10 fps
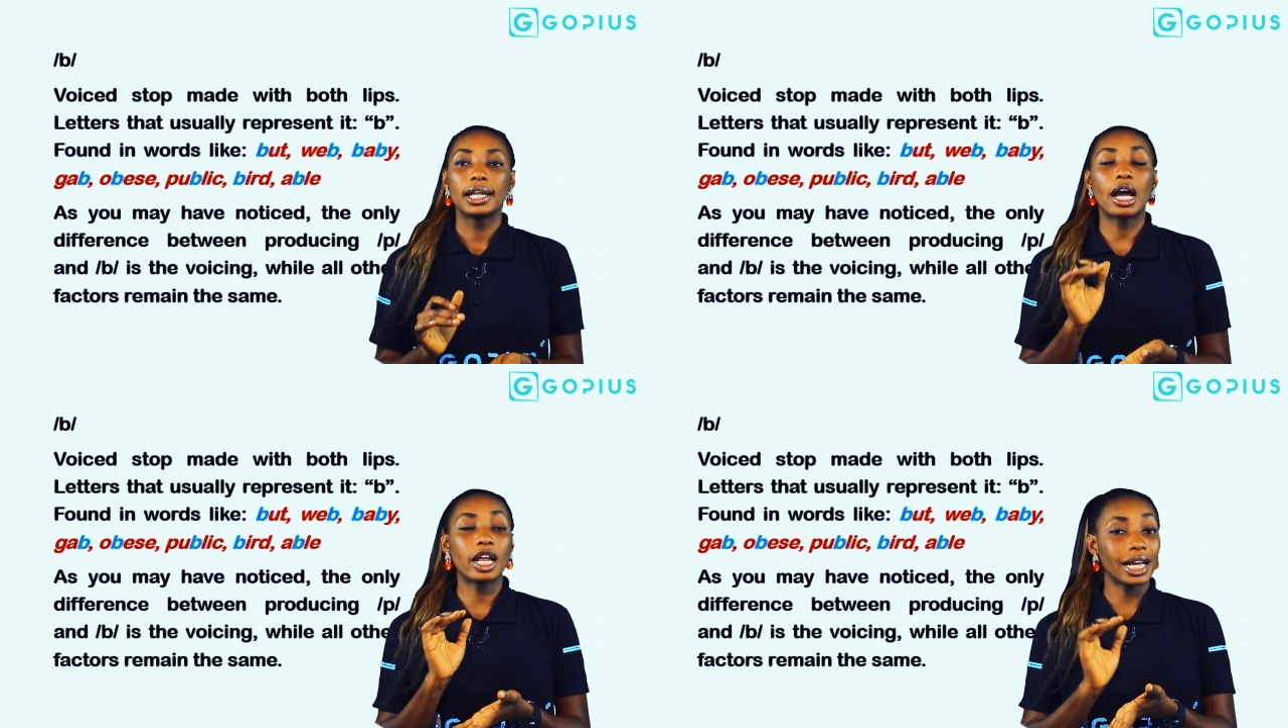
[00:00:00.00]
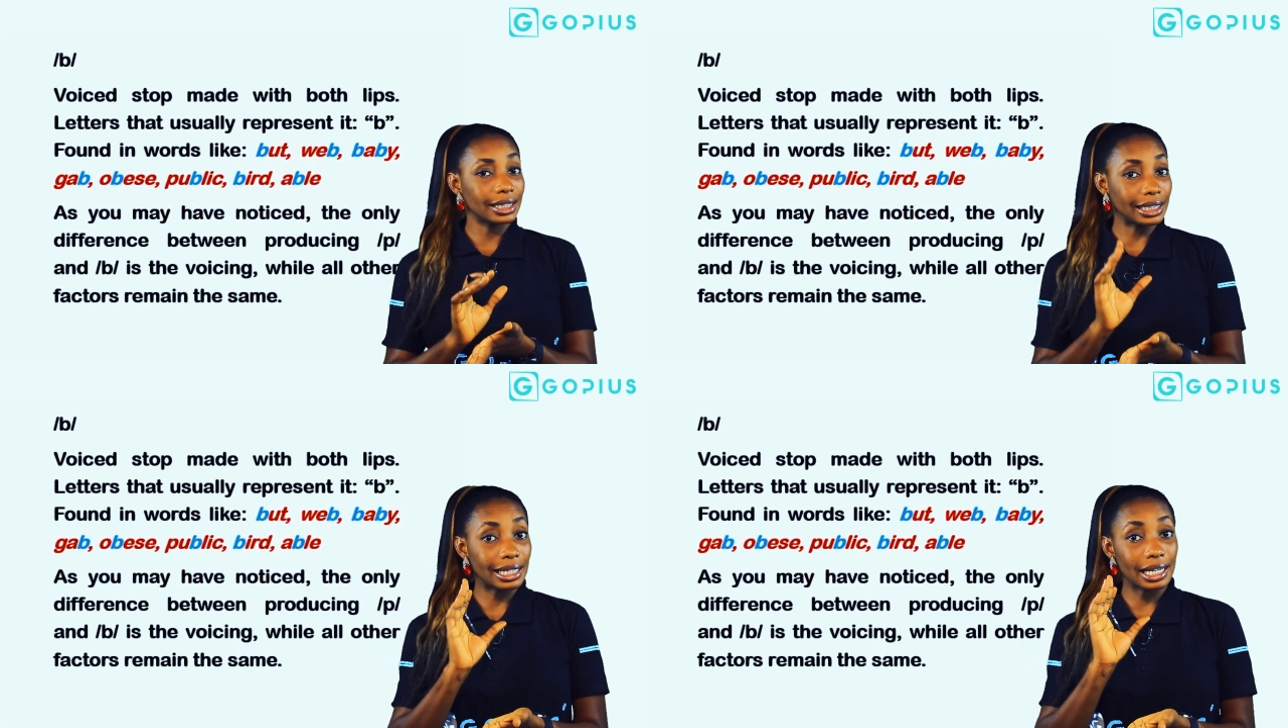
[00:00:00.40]

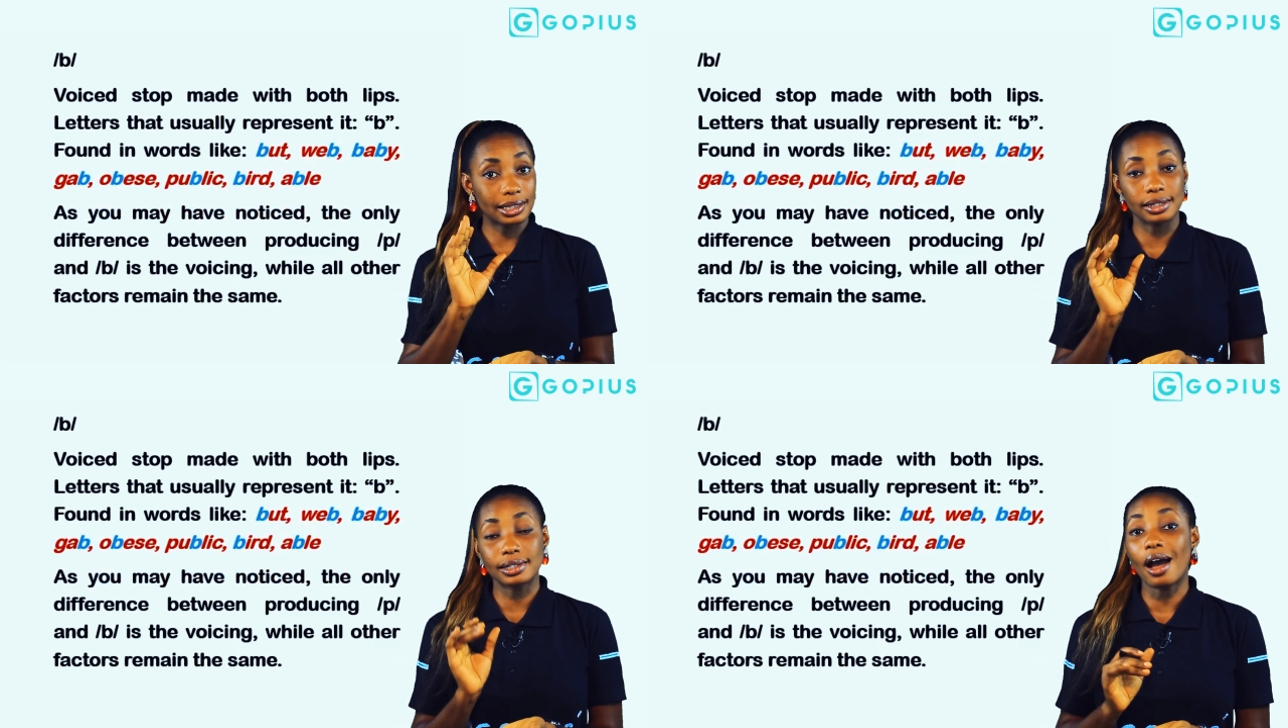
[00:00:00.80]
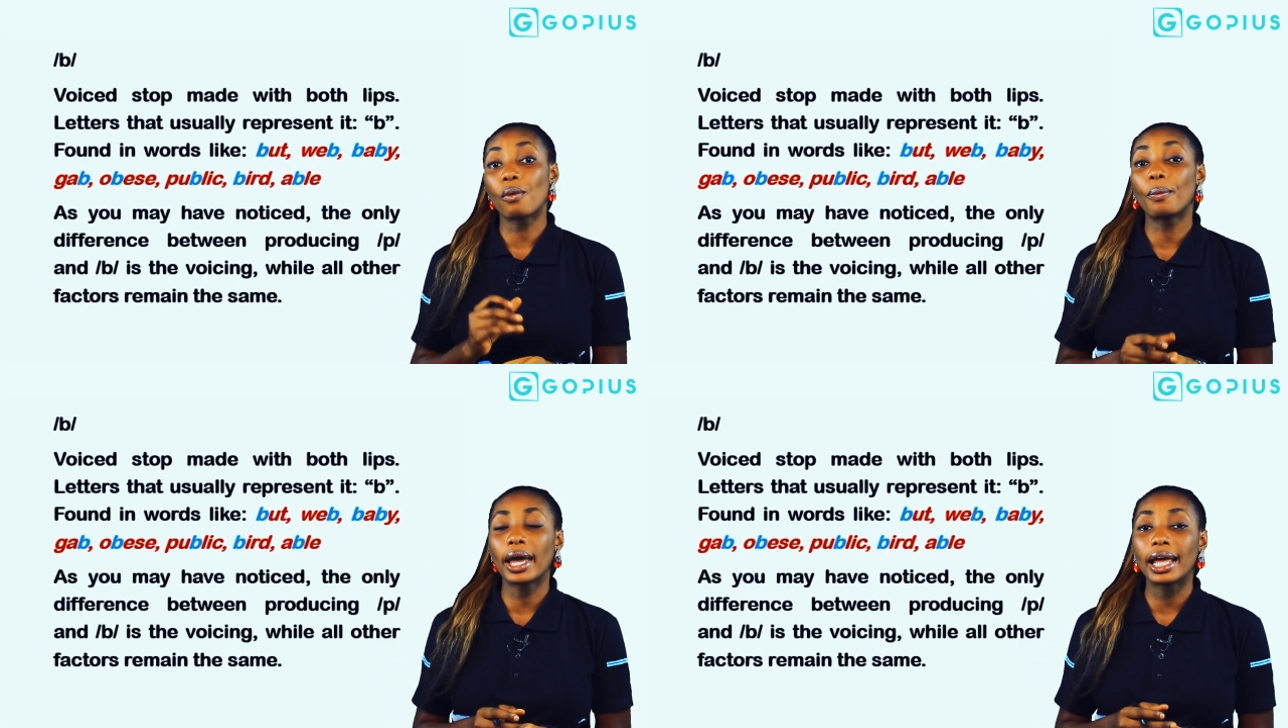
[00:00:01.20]
highlighted letters
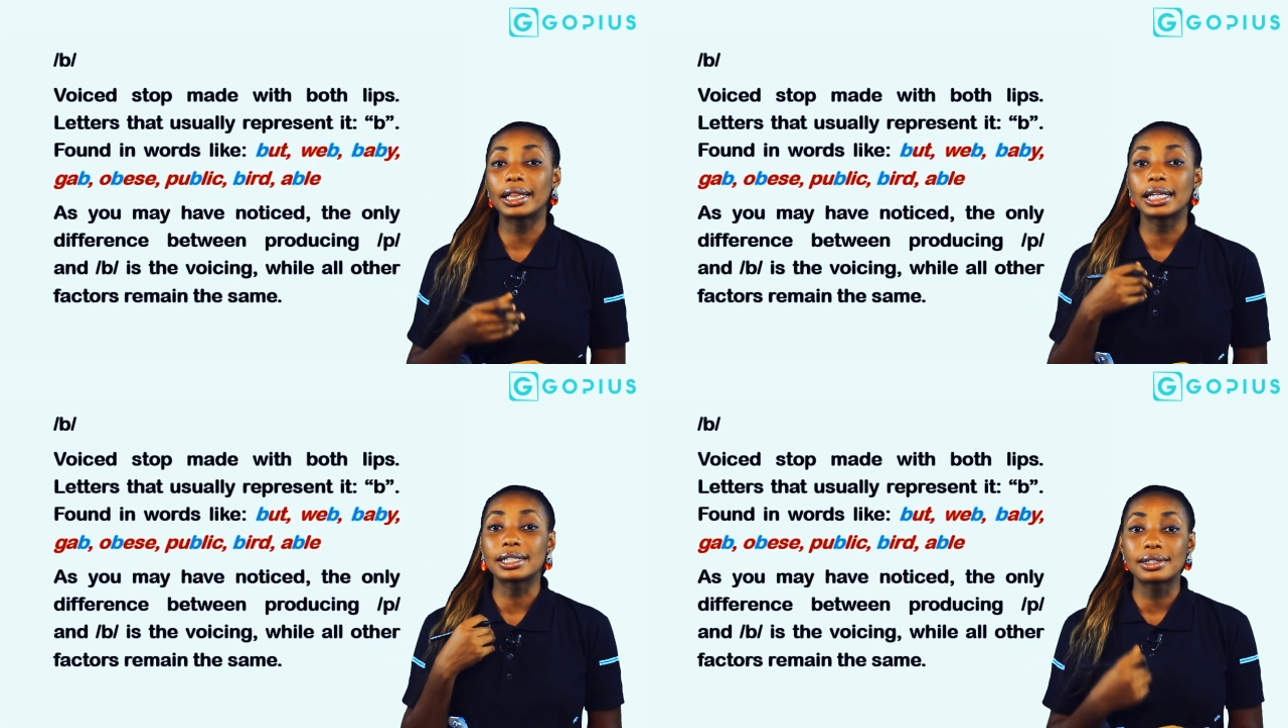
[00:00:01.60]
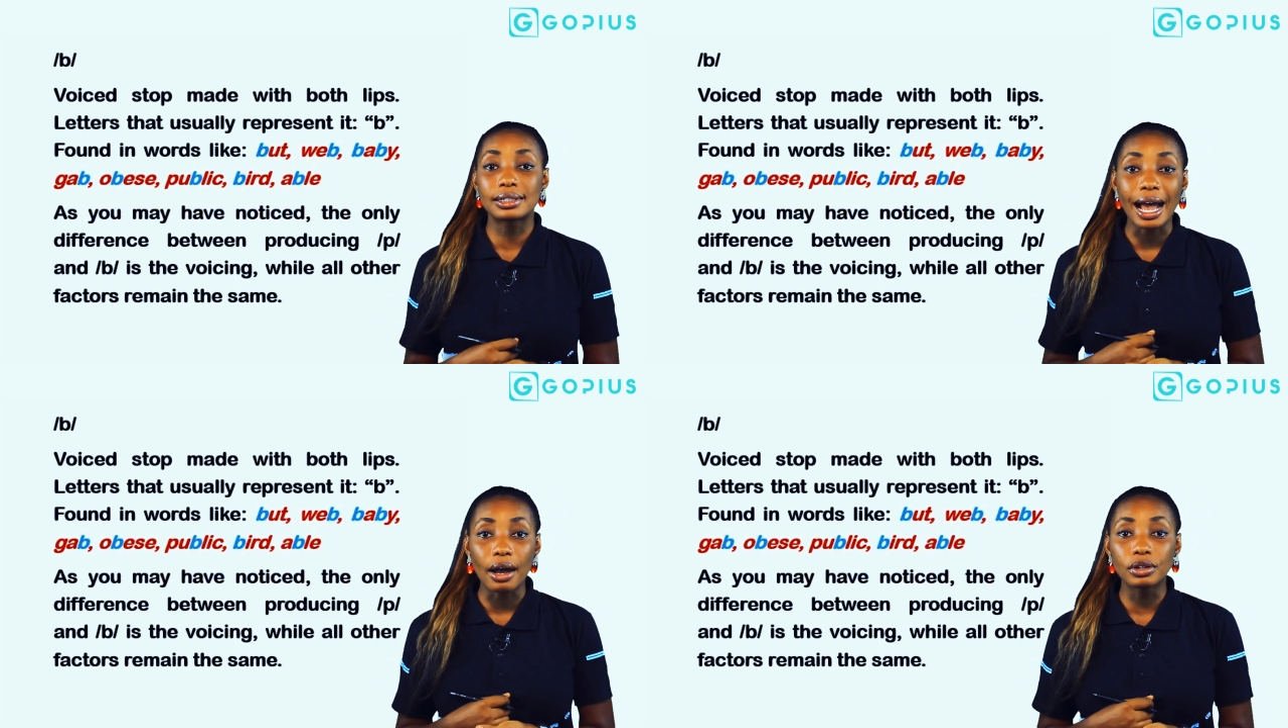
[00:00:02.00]
are where
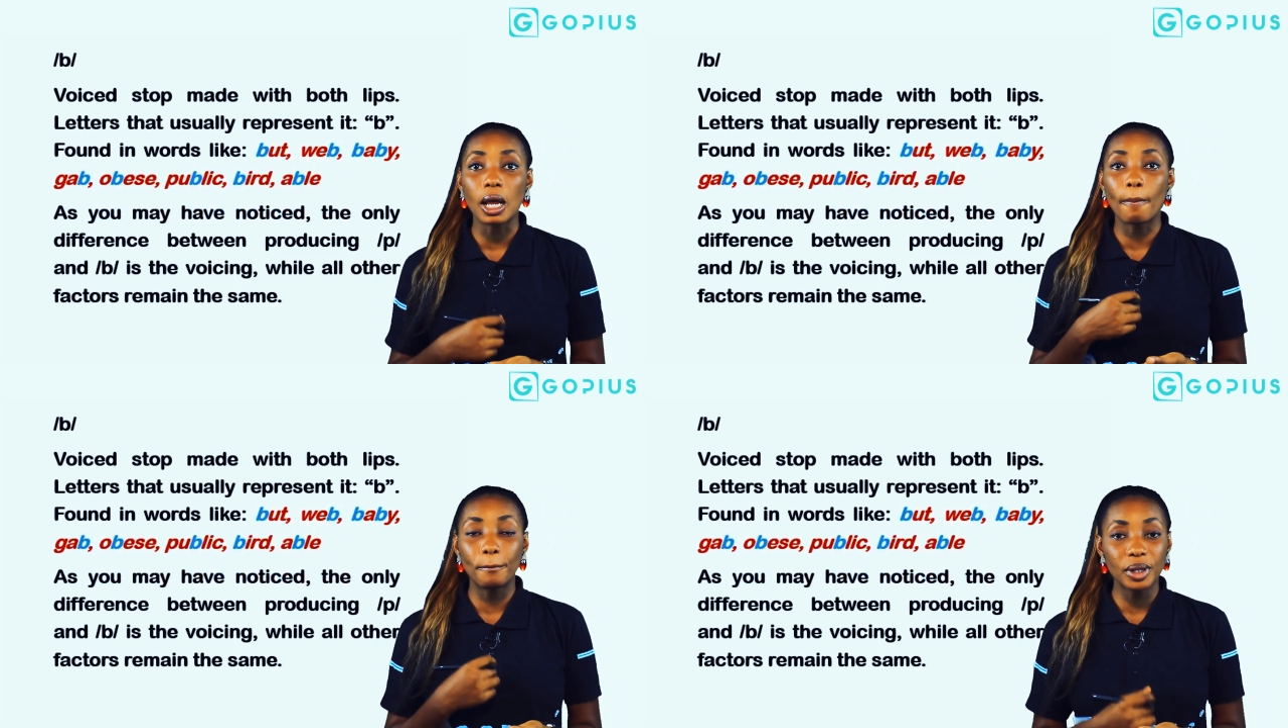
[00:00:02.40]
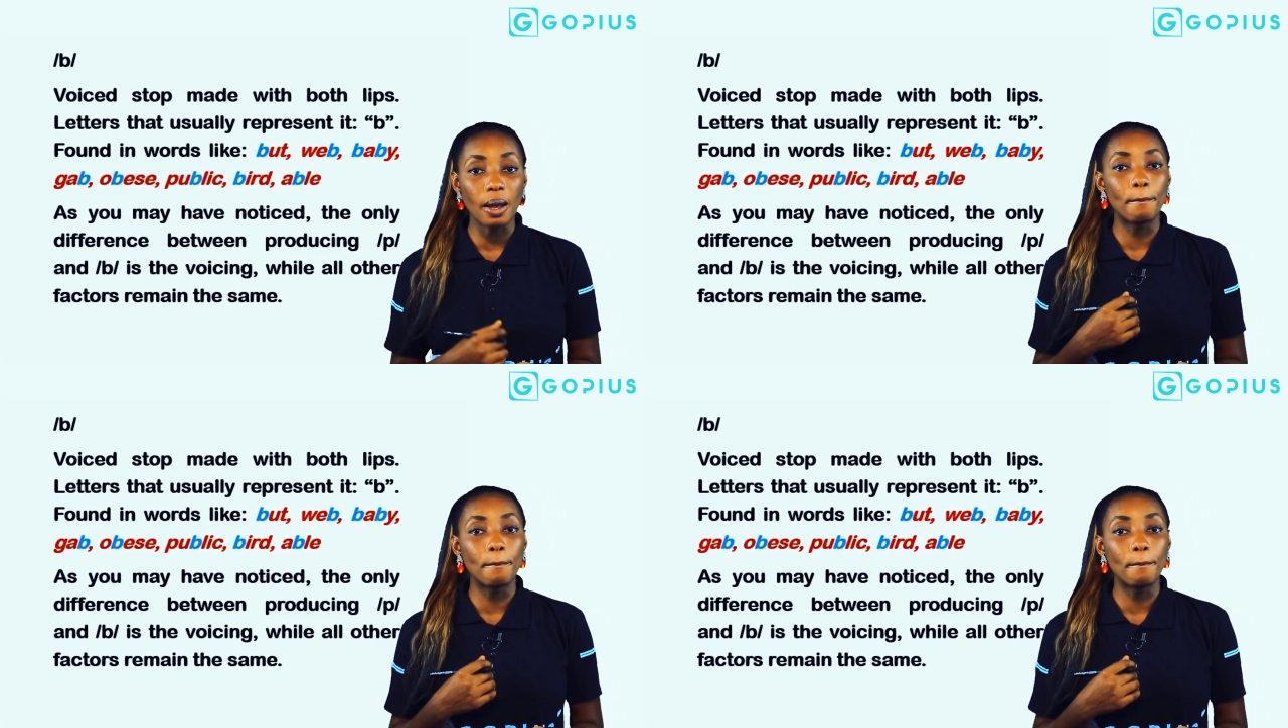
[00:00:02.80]
the